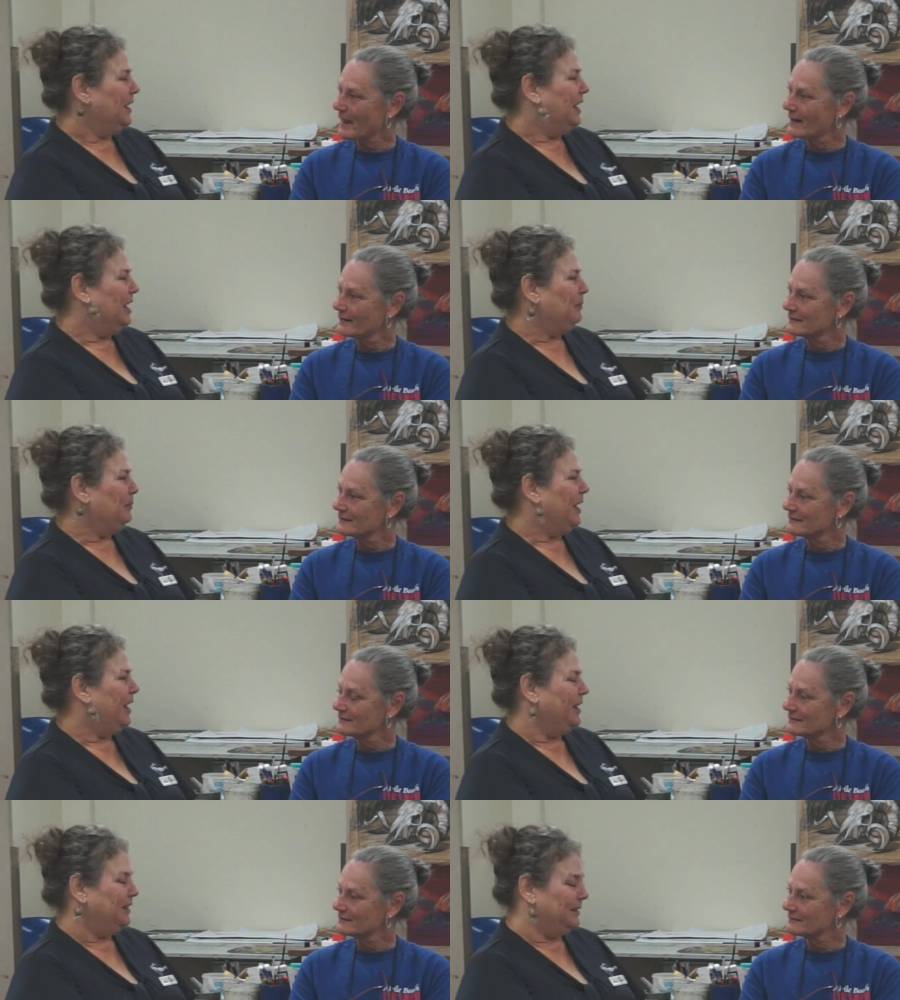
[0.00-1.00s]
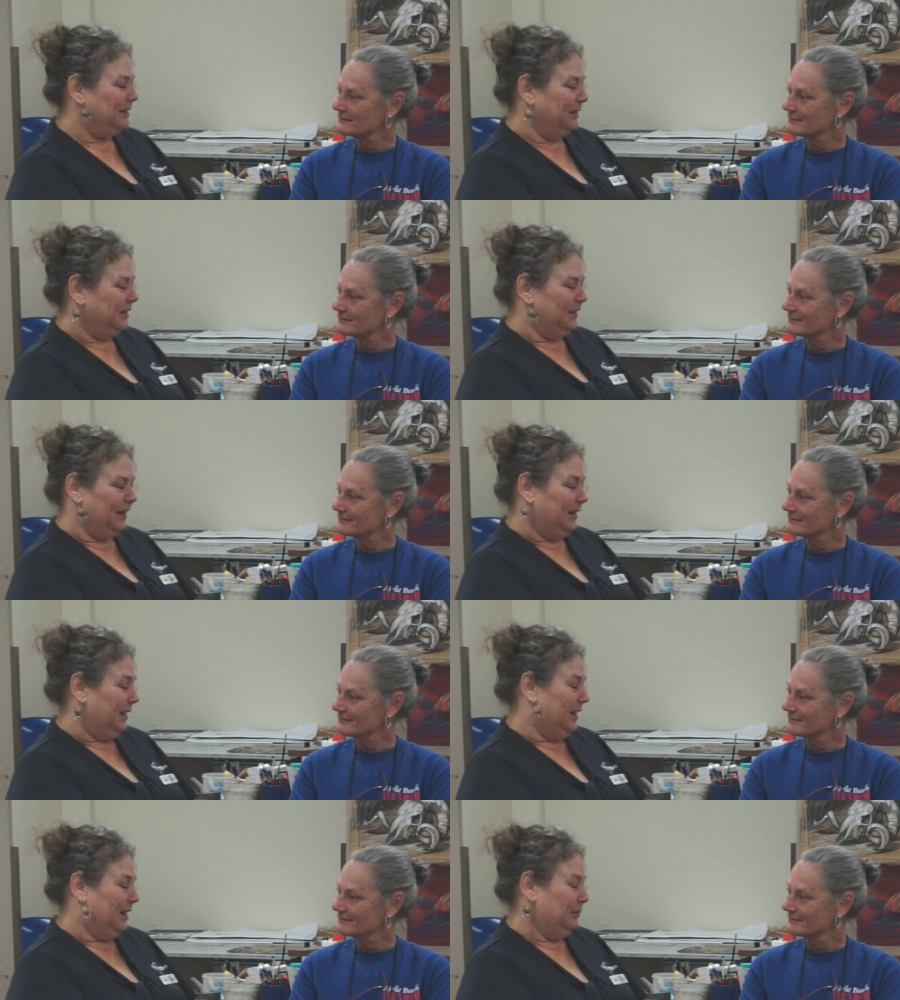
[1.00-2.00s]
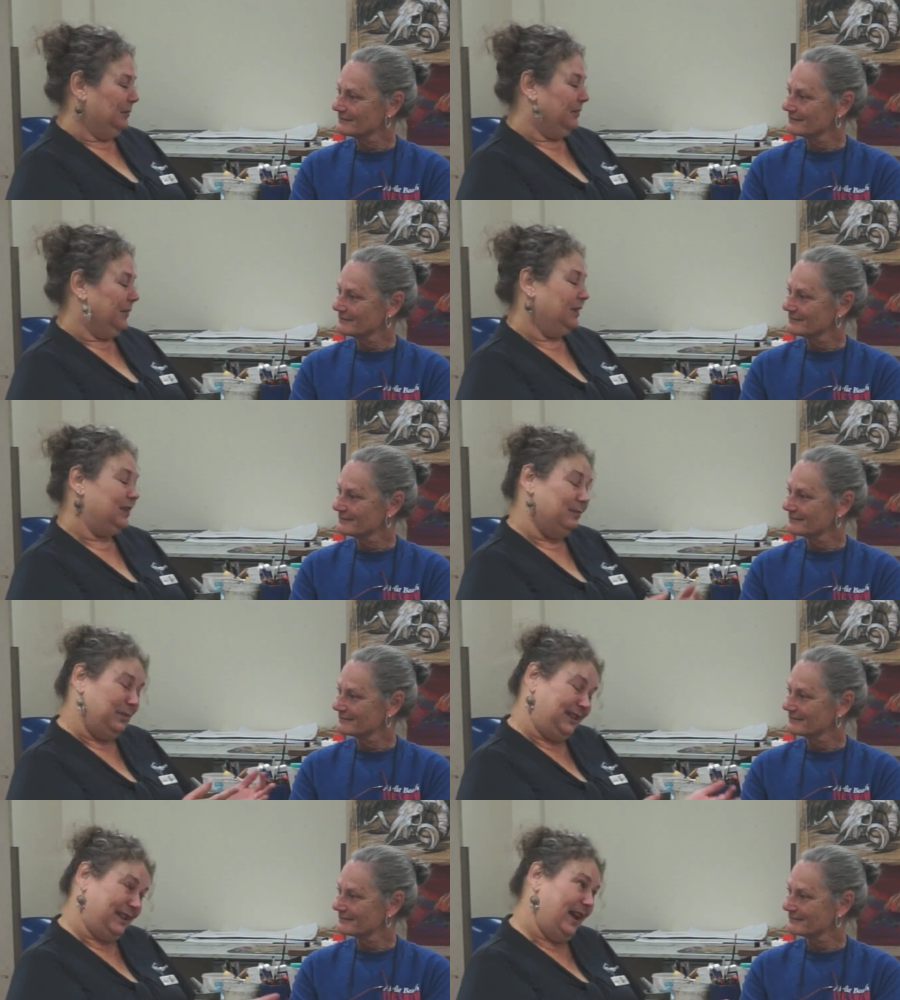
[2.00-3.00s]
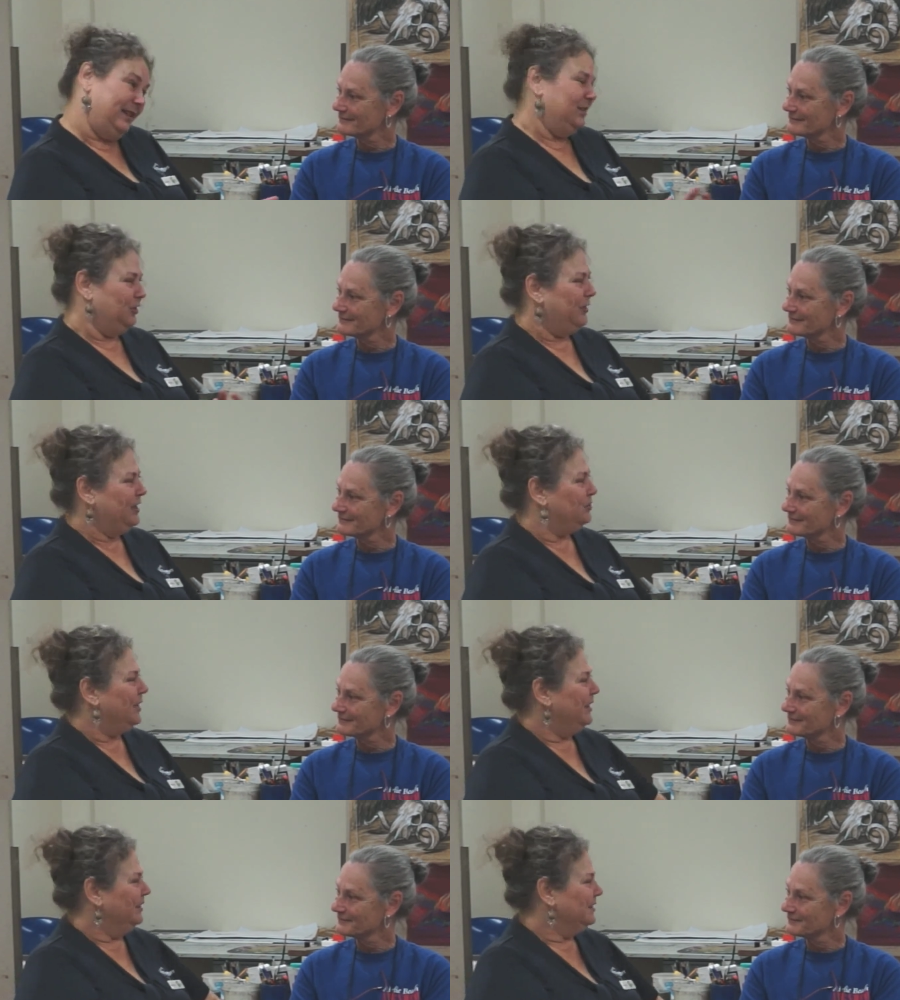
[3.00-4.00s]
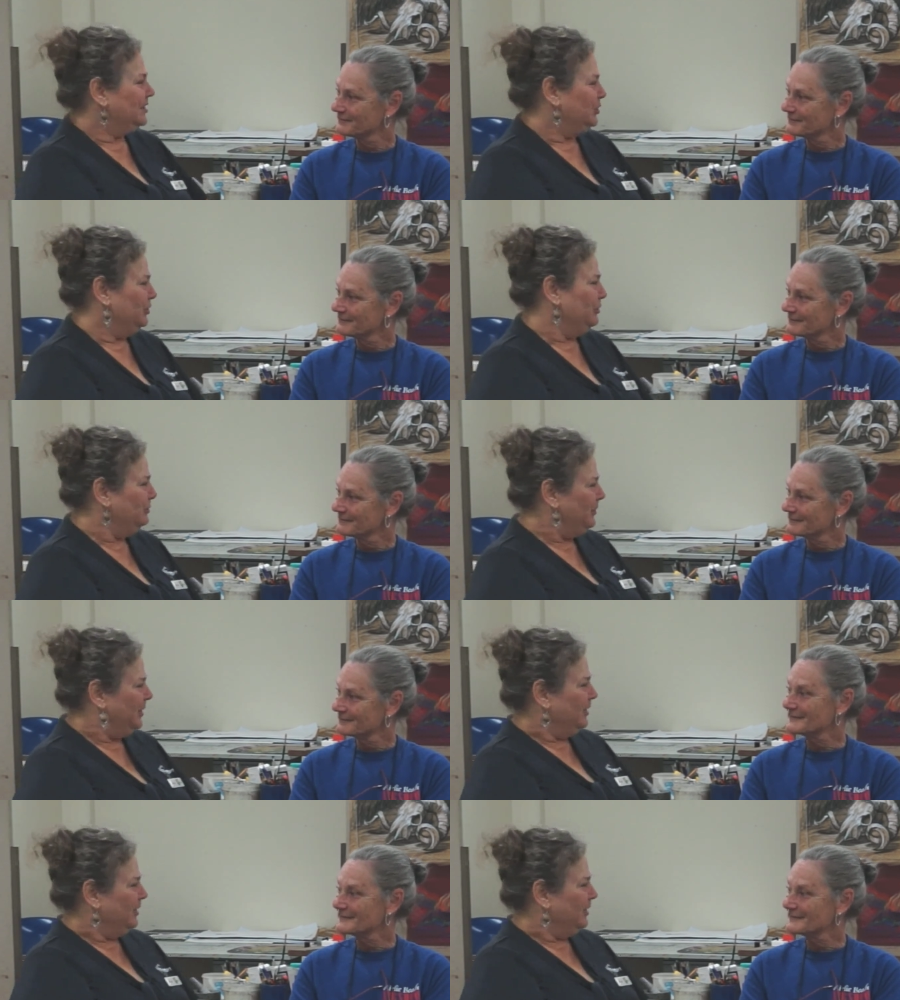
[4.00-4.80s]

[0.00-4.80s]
Speaker 1: Um, and um, it's going to be sad that you're graduating this term,